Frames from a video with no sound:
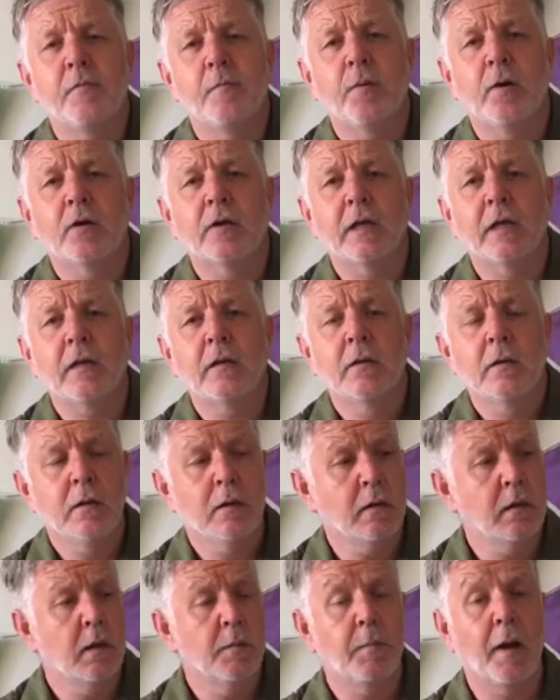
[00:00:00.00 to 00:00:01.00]
everybody.
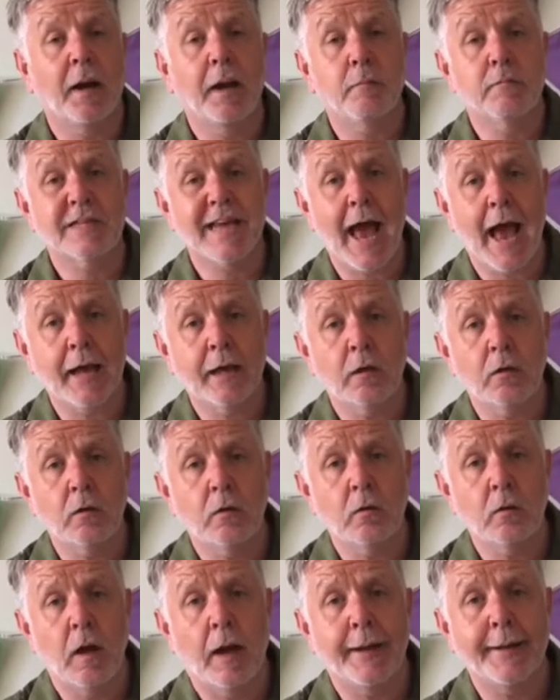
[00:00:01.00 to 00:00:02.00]
My name's
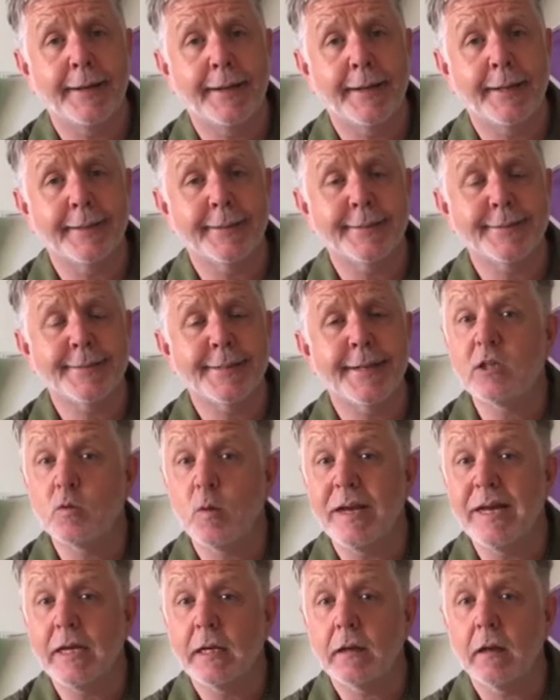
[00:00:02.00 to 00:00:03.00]
Gacko, and each
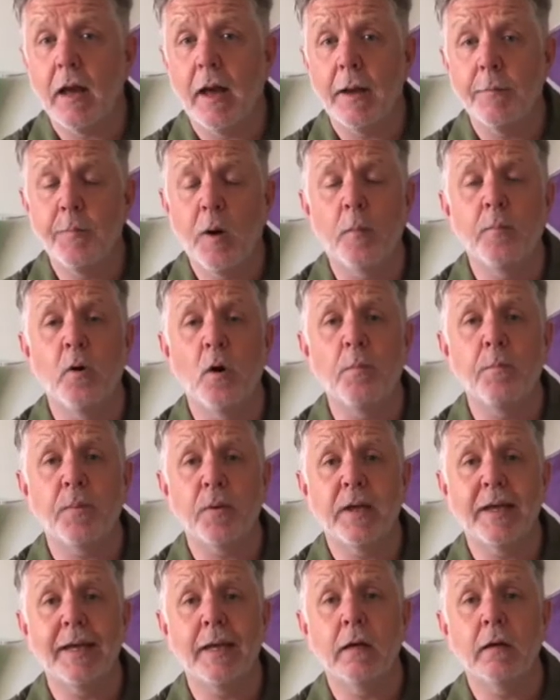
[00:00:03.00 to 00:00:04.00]
week I pop up
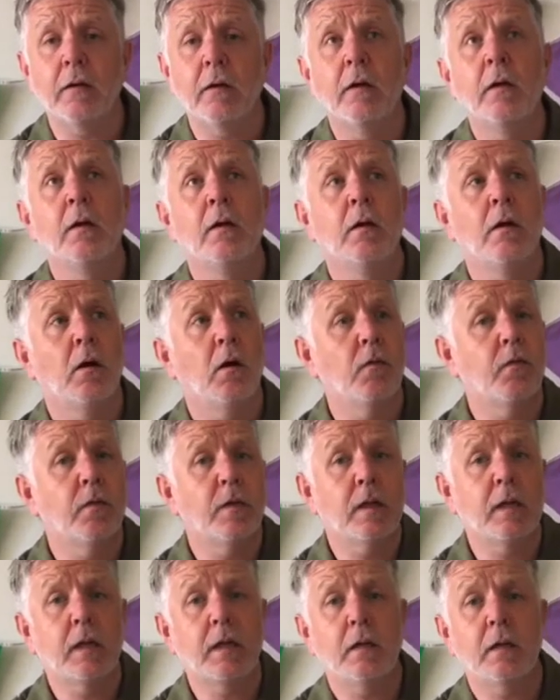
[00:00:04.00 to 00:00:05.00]
here on
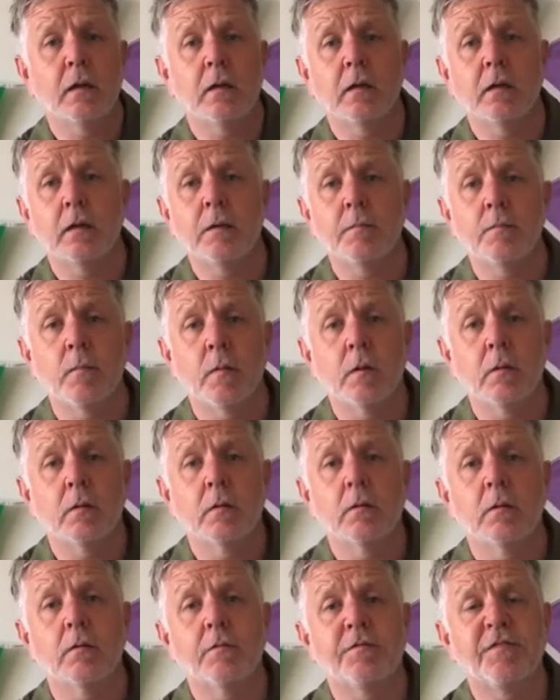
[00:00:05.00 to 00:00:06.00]
the
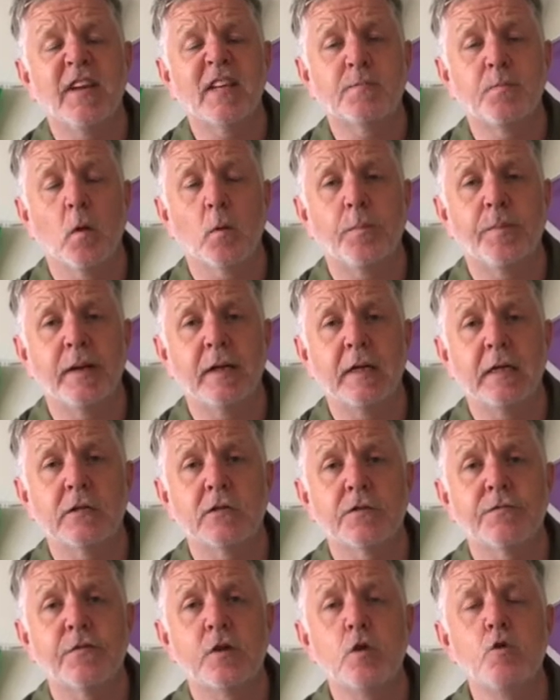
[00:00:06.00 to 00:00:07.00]
Facebook
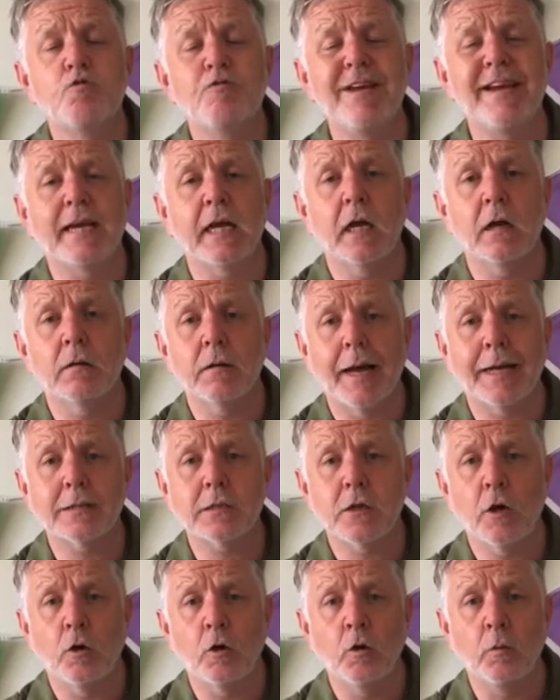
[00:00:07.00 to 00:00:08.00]
page of Eureka
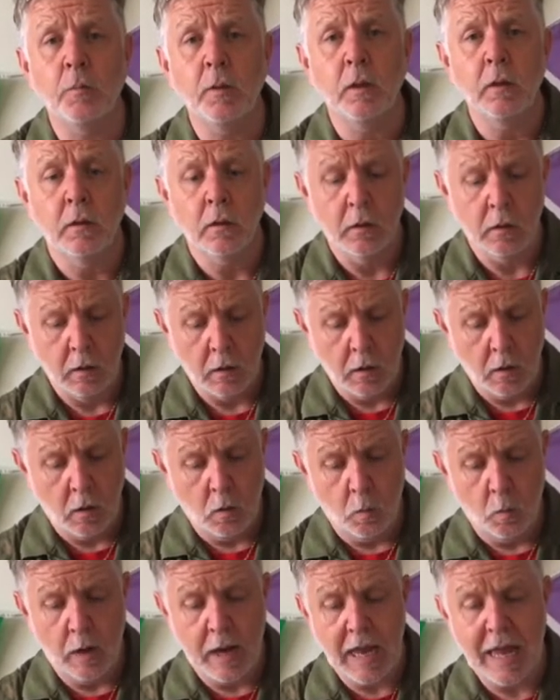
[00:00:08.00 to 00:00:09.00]
at Home
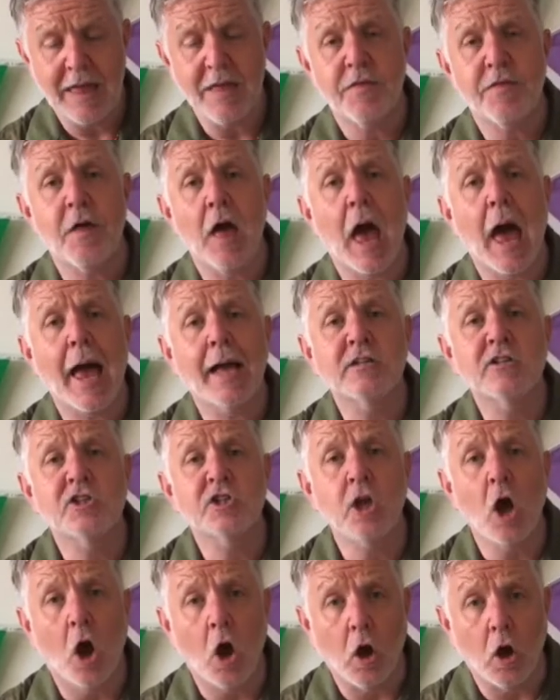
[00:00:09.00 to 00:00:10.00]
with a
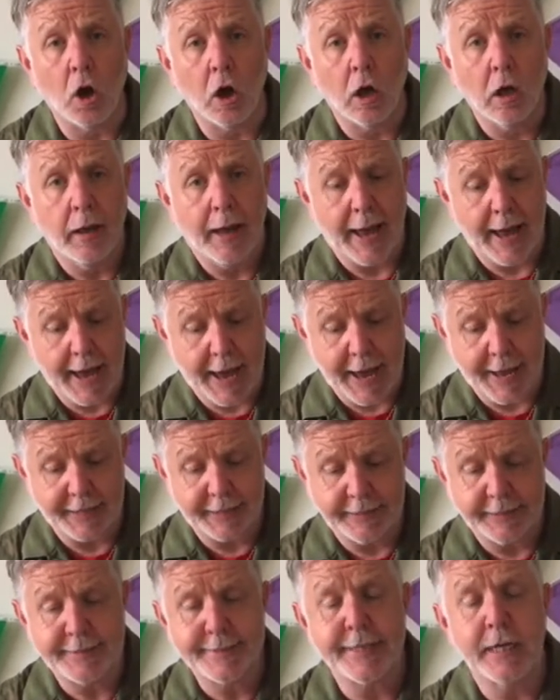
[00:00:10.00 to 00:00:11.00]
song.
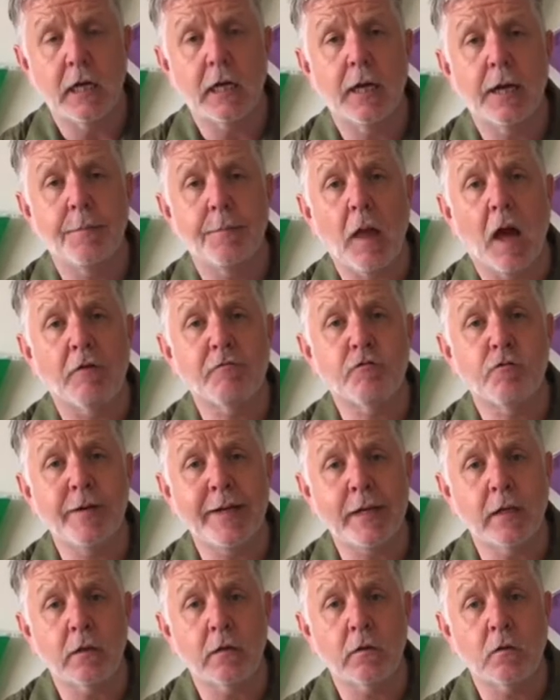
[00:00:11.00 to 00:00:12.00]
And I've
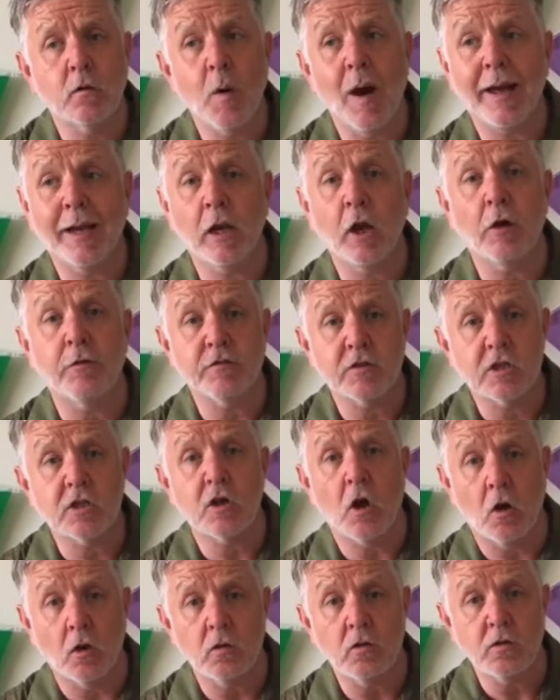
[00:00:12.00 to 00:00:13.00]
written quite a lot of
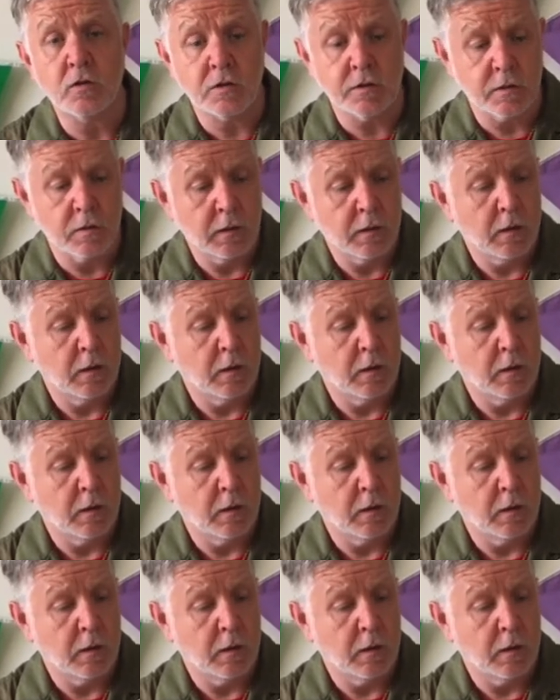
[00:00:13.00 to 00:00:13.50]
songs